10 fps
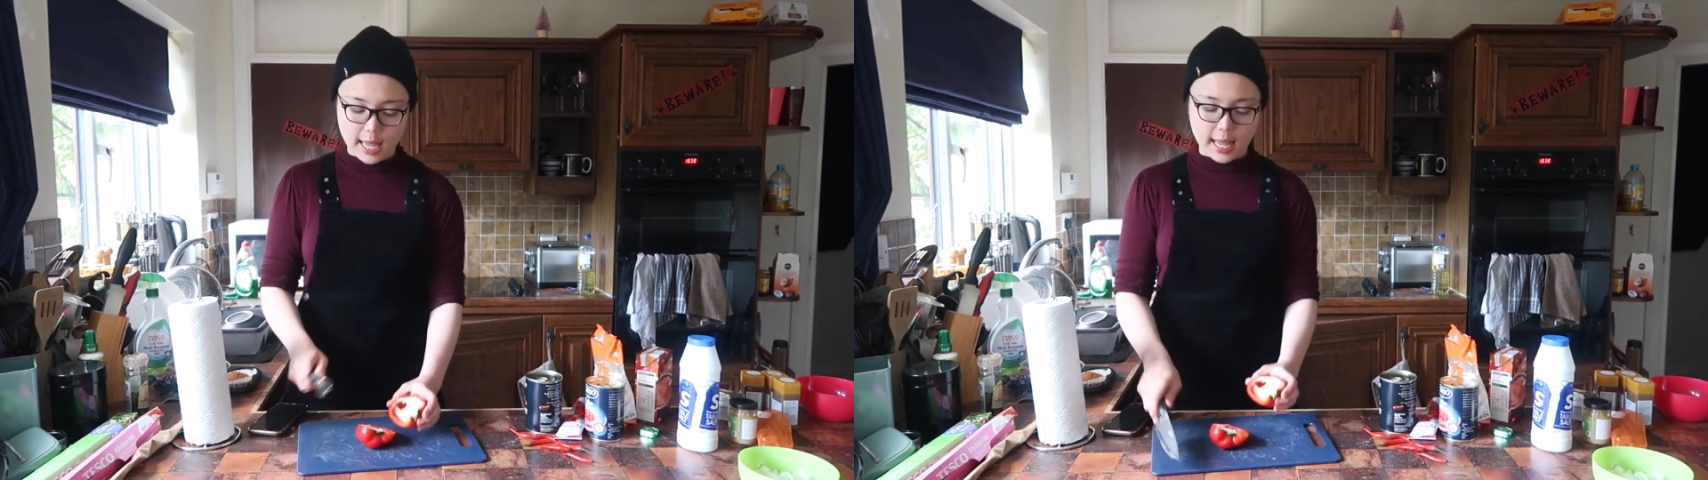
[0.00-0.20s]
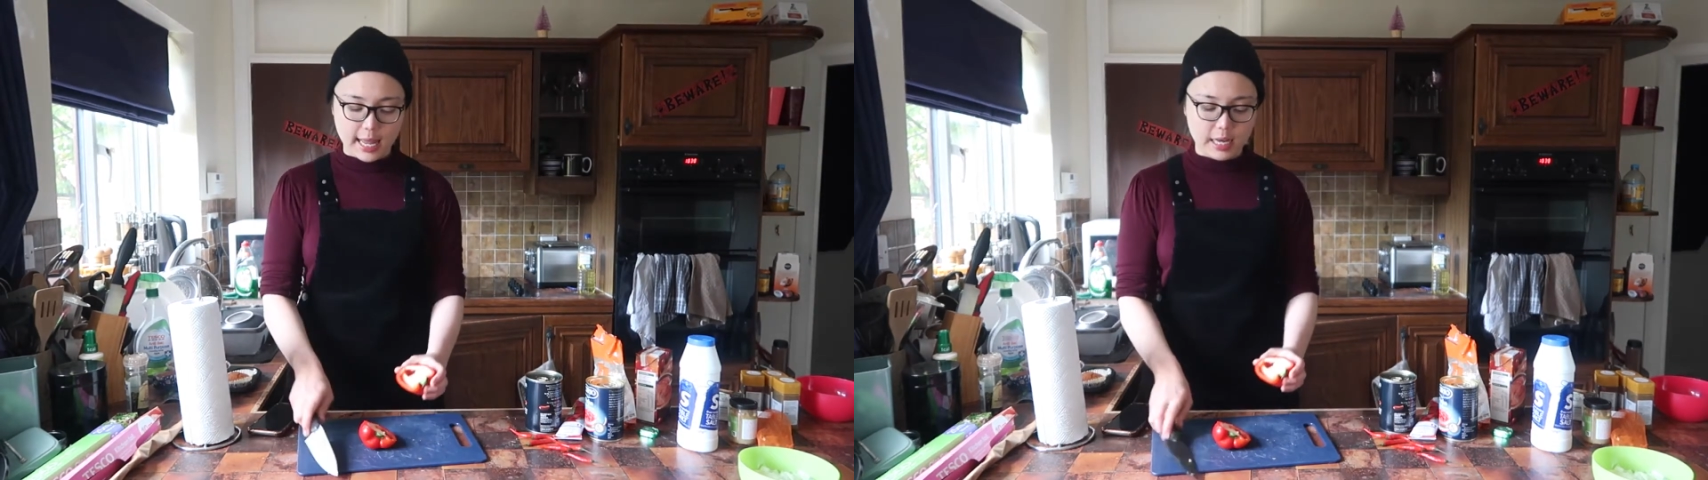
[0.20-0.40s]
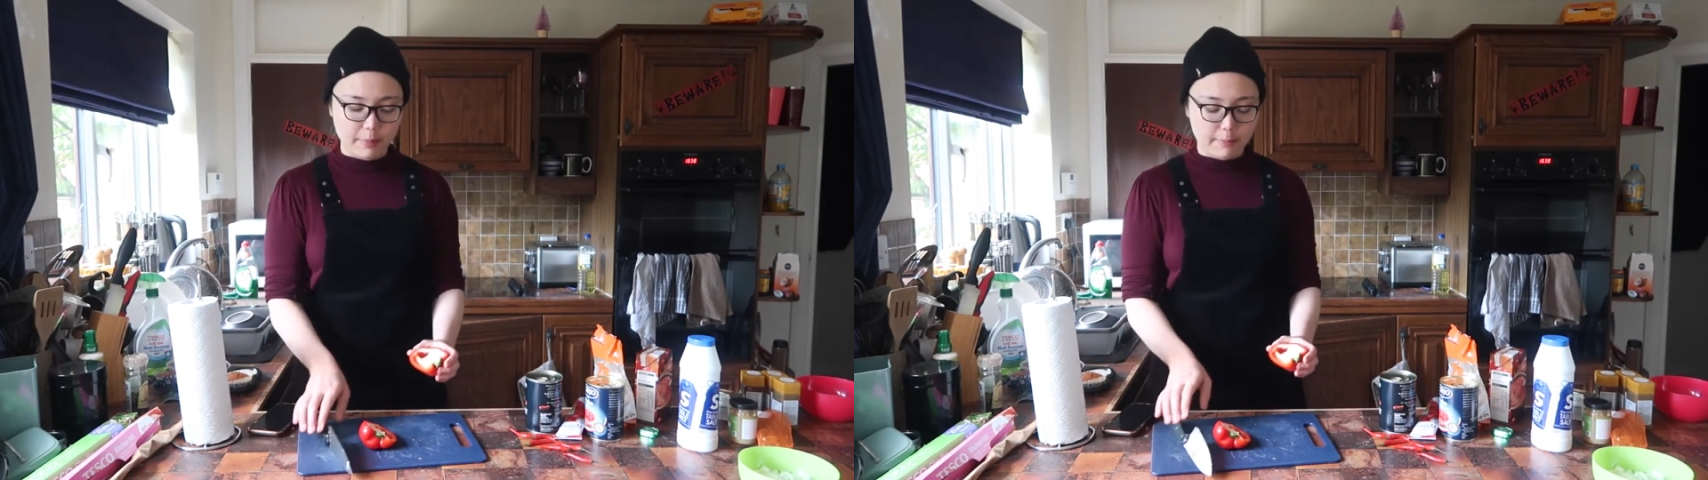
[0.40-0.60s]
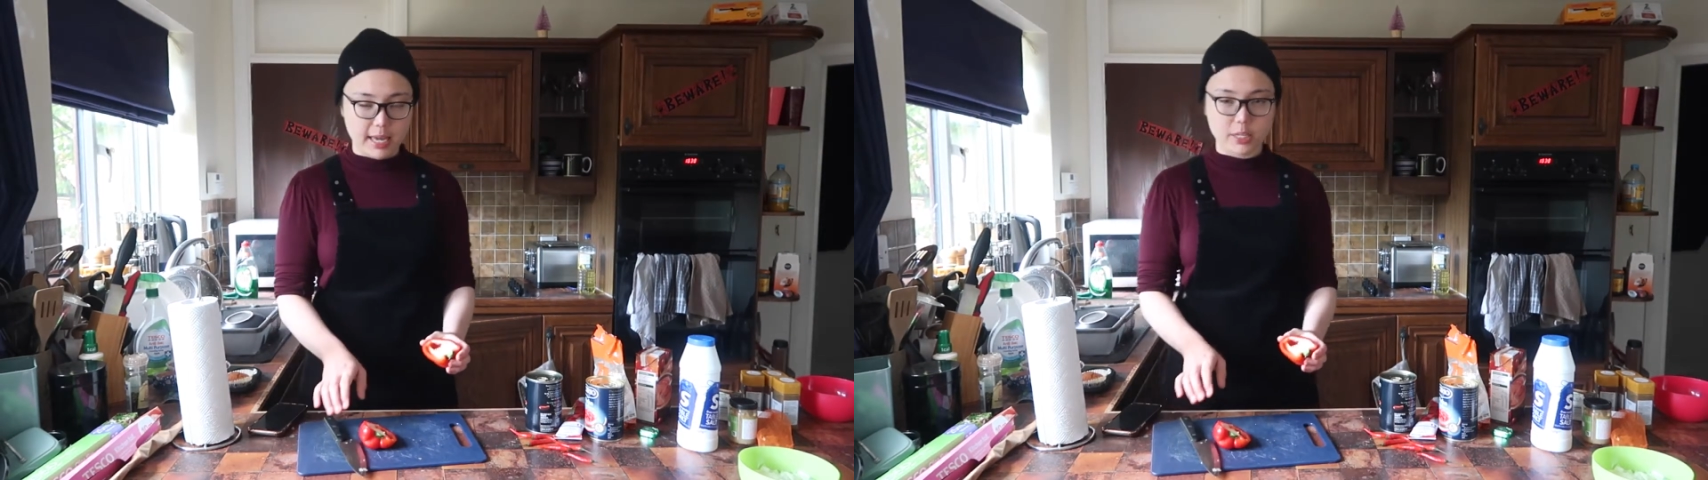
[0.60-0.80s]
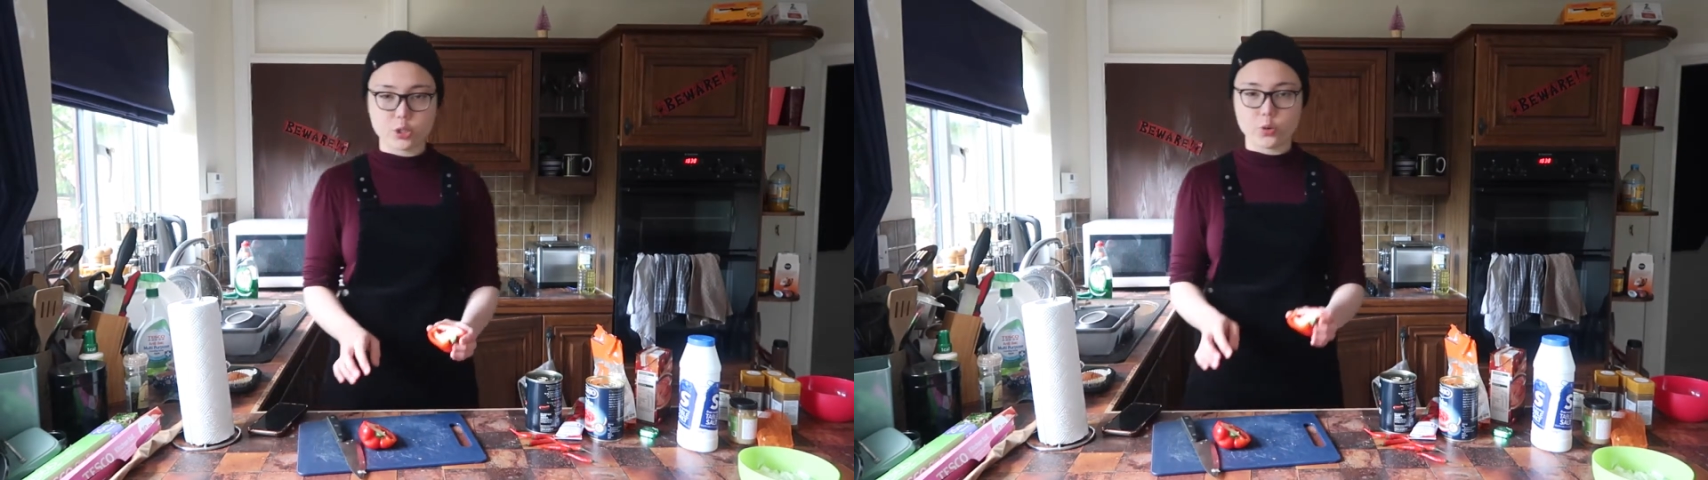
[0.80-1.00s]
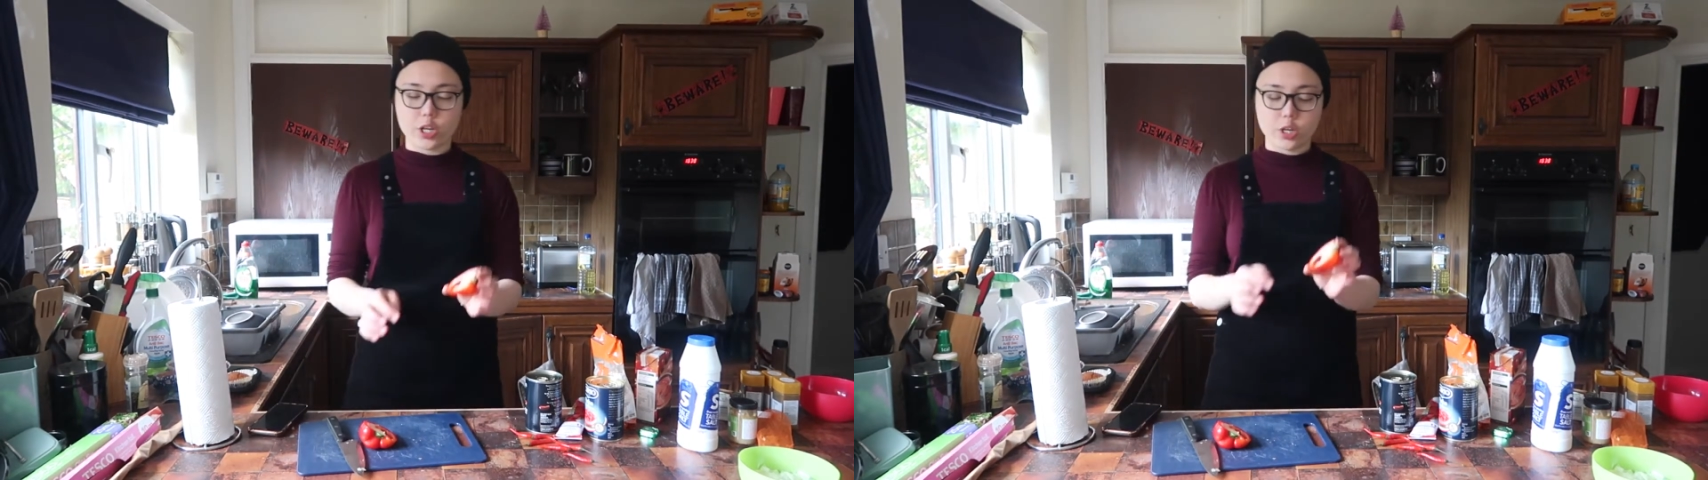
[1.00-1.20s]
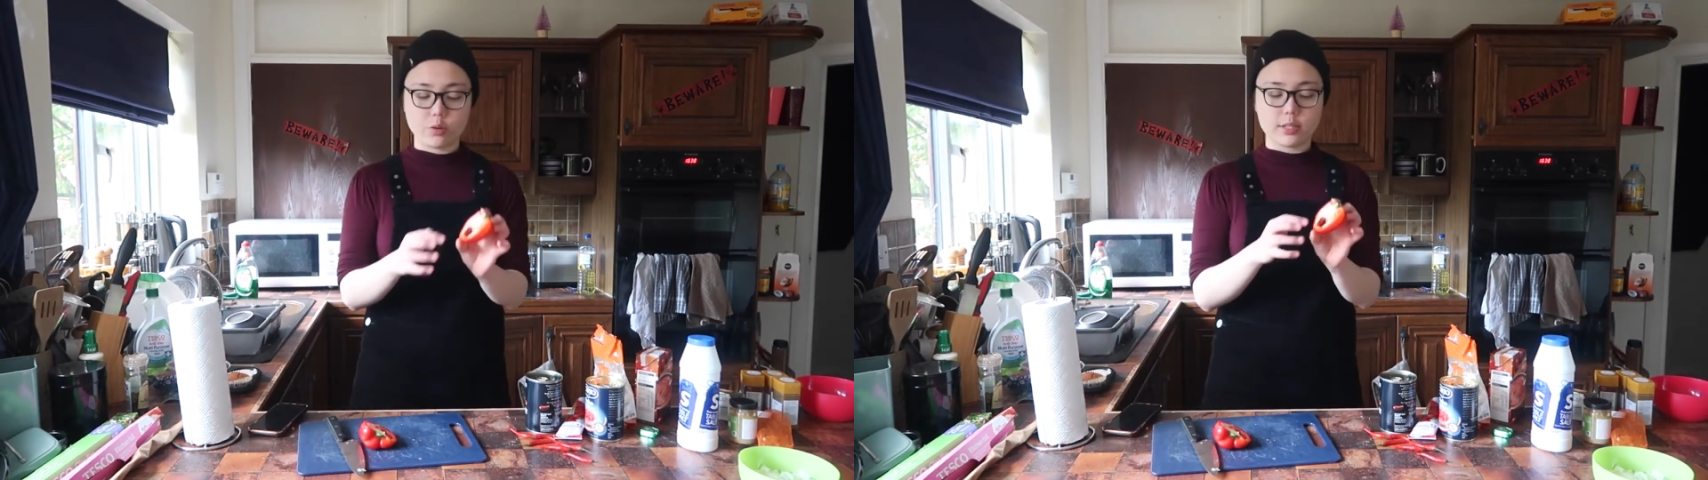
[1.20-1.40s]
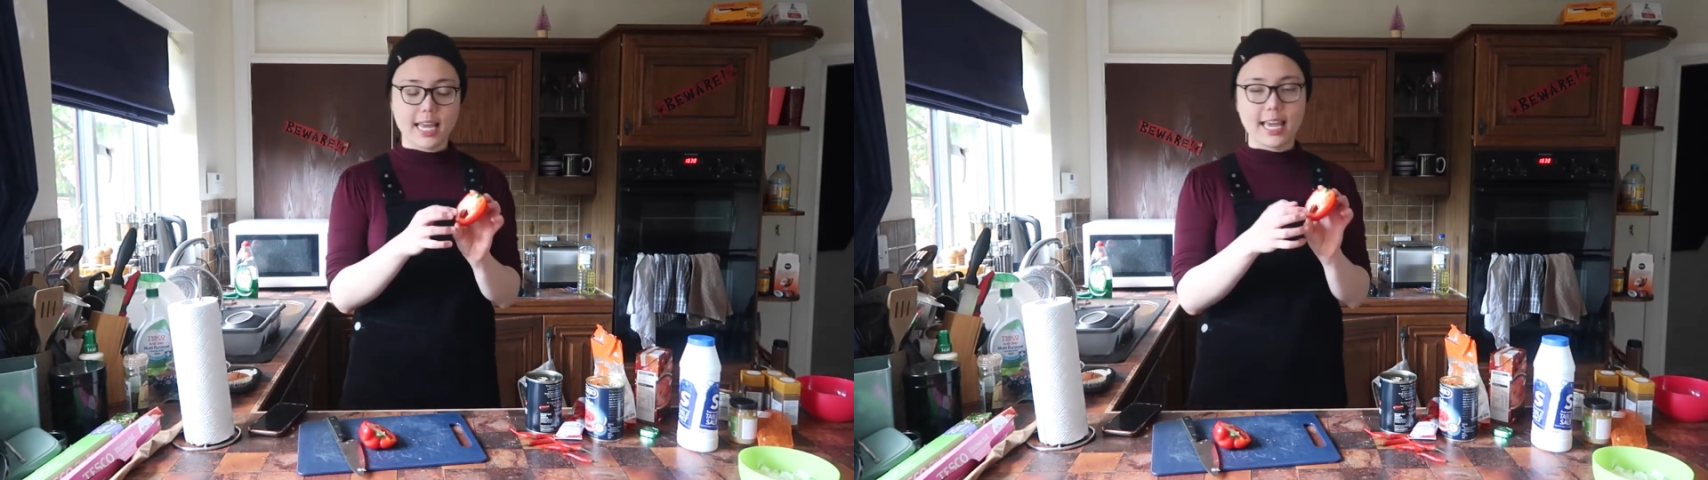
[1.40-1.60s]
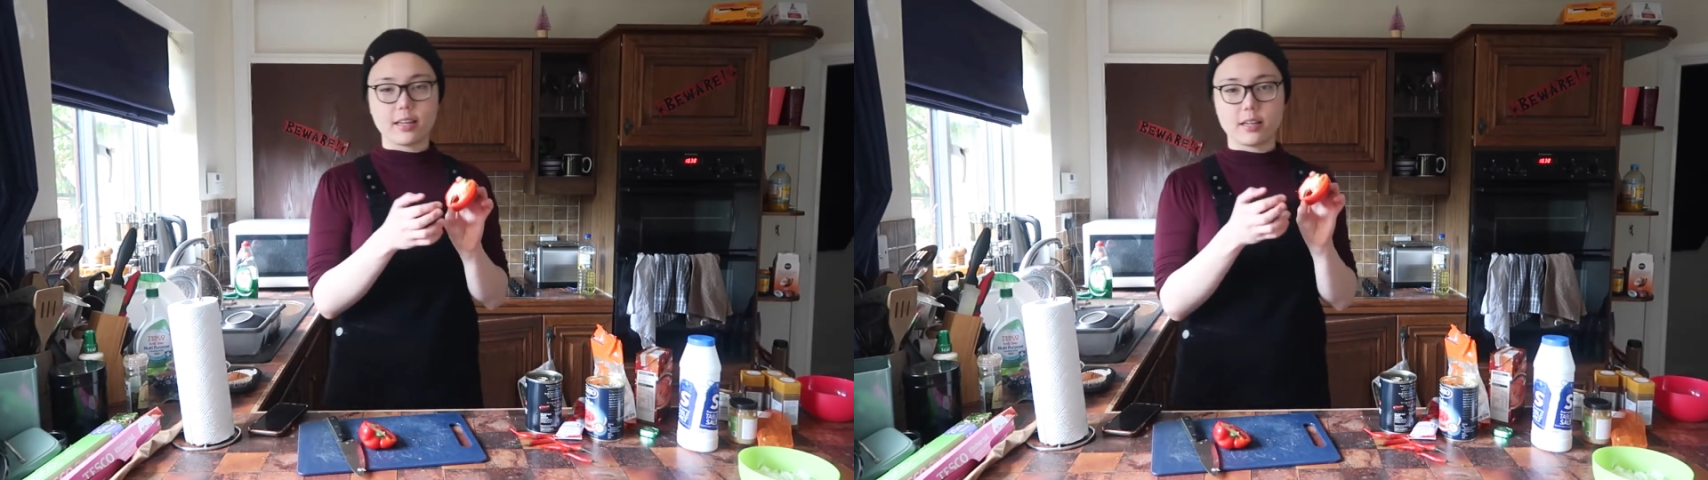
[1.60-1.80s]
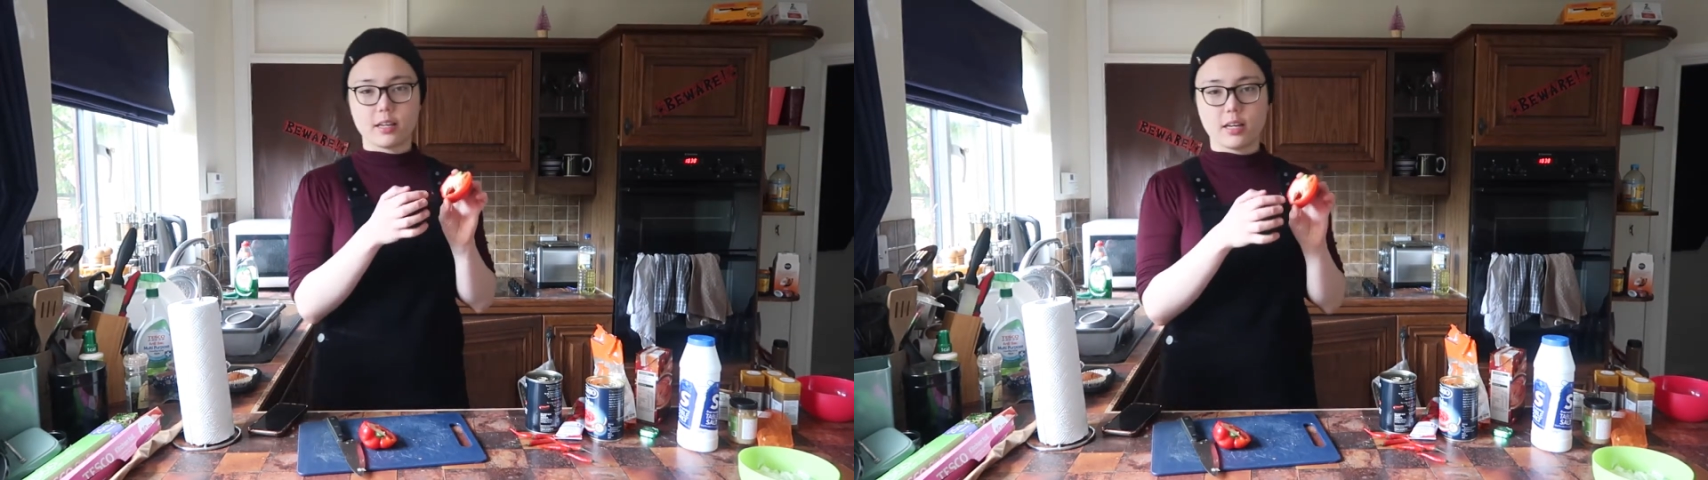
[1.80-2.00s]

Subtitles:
and make sure you take